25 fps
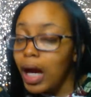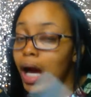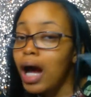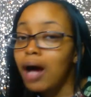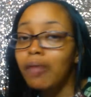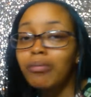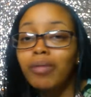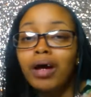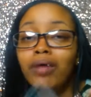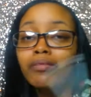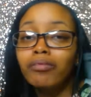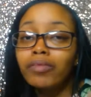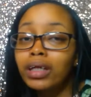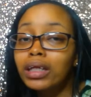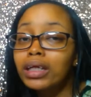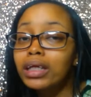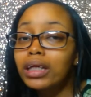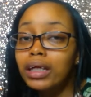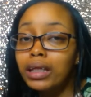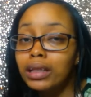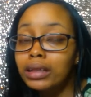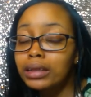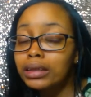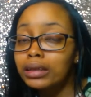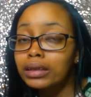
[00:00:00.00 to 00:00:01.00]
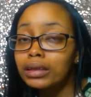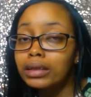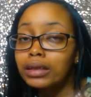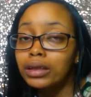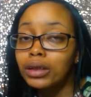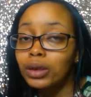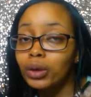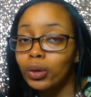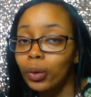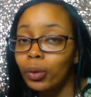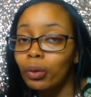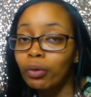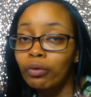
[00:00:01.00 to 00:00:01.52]
I'm not really into
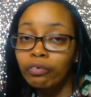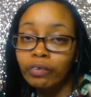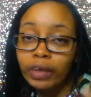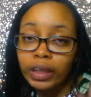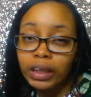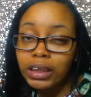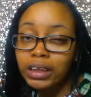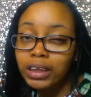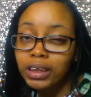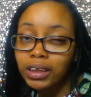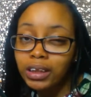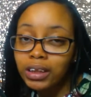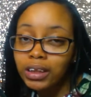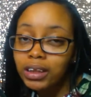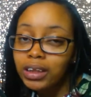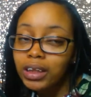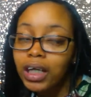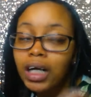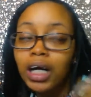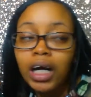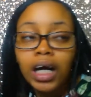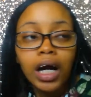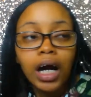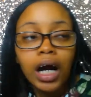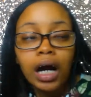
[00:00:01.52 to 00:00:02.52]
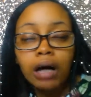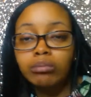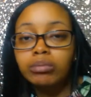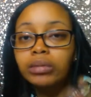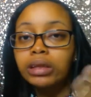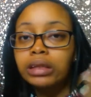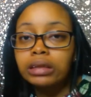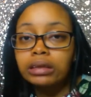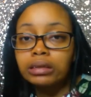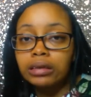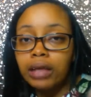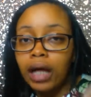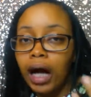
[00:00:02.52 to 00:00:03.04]
historical fiction. I'm
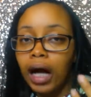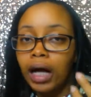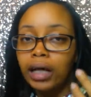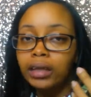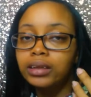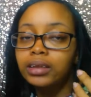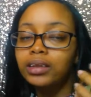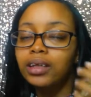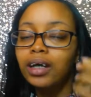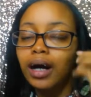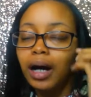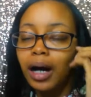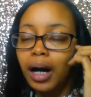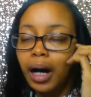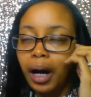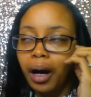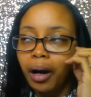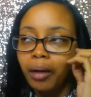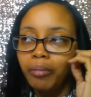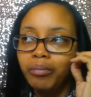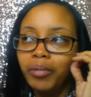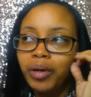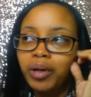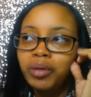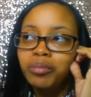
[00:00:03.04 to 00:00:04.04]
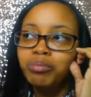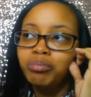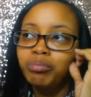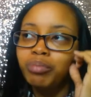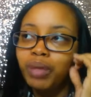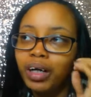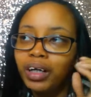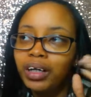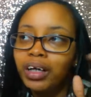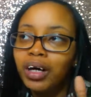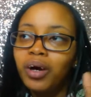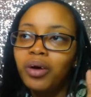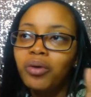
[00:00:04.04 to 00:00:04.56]
just not. Um,
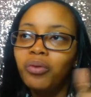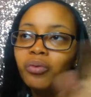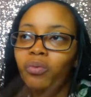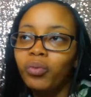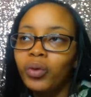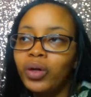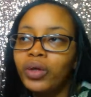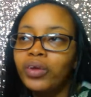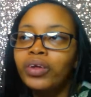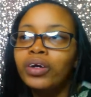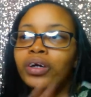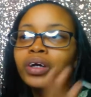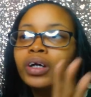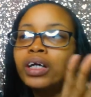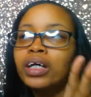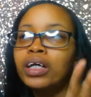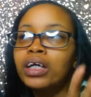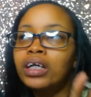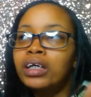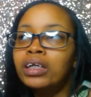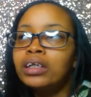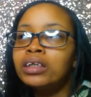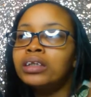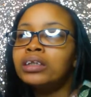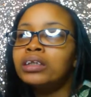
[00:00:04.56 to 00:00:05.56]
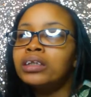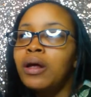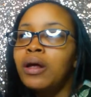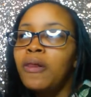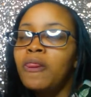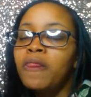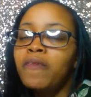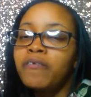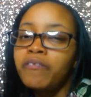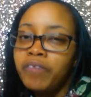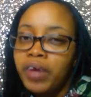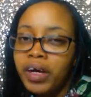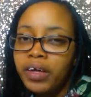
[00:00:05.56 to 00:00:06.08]
but when there is
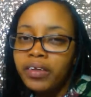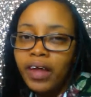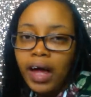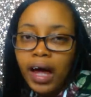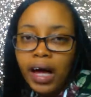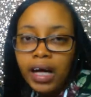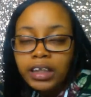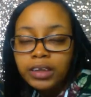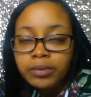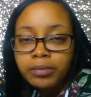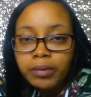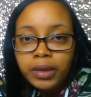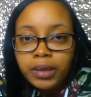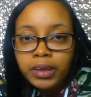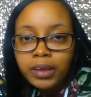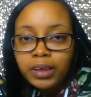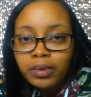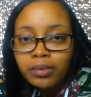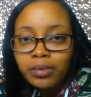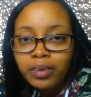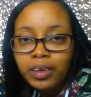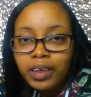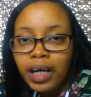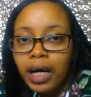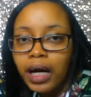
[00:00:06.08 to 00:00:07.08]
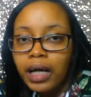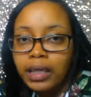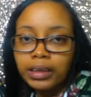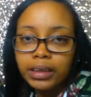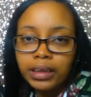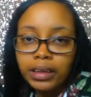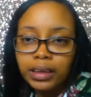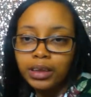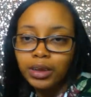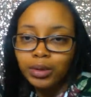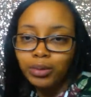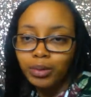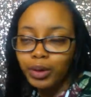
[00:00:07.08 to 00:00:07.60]
faith aspects to it, I
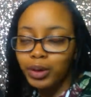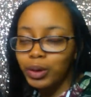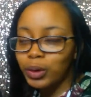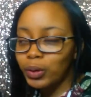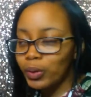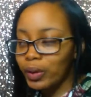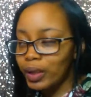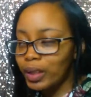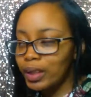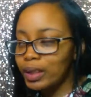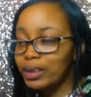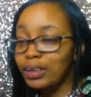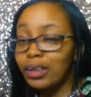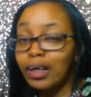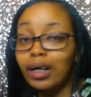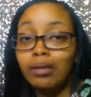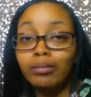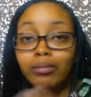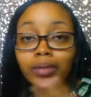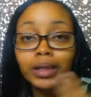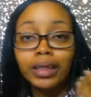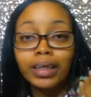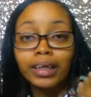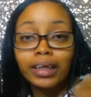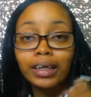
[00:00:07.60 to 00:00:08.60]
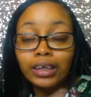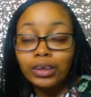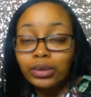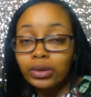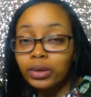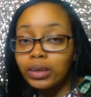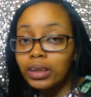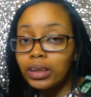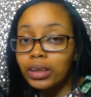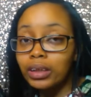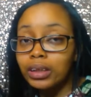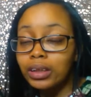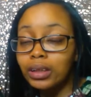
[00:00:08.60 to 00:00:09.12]
tend to enjoy it. So I'm
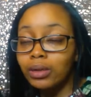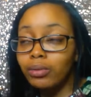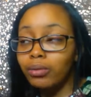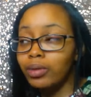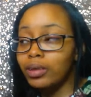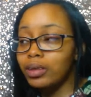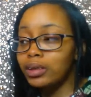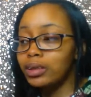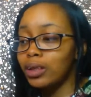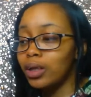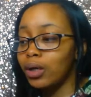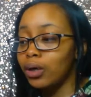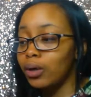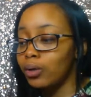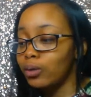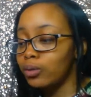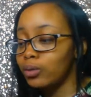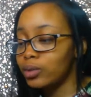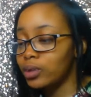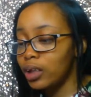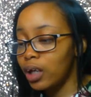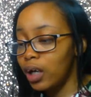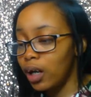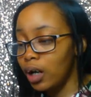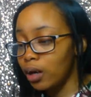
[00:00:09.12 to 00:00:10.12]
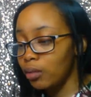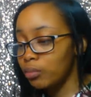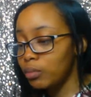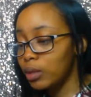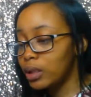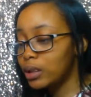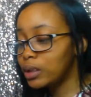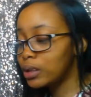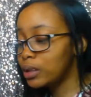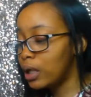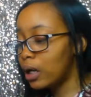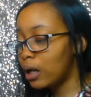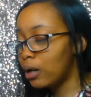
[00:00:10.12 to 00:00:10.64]
interested to see where this goes. Um,
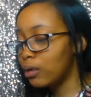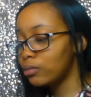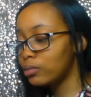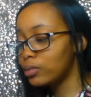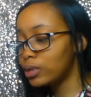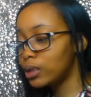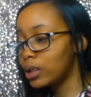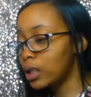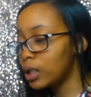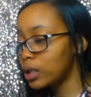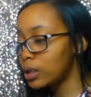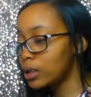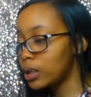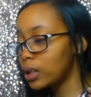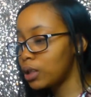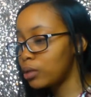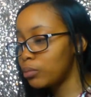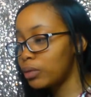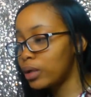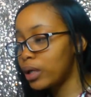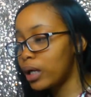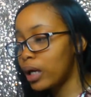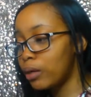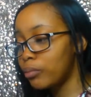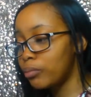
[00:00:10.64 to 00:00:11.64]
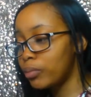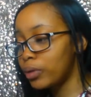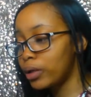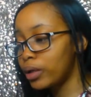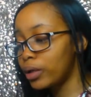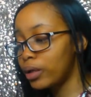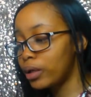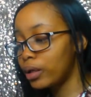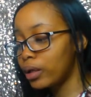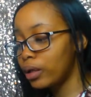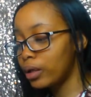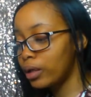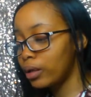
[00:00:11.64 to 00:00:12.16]
it sounds like it's going to be
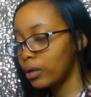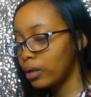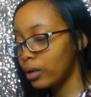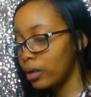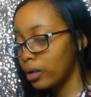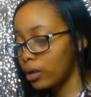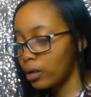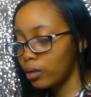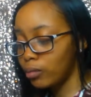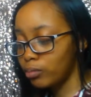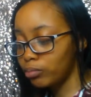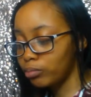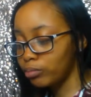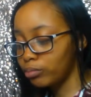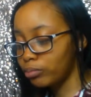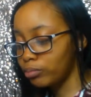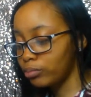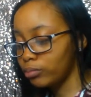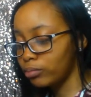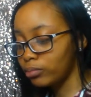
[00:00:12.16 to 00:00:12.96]
epic. And, um,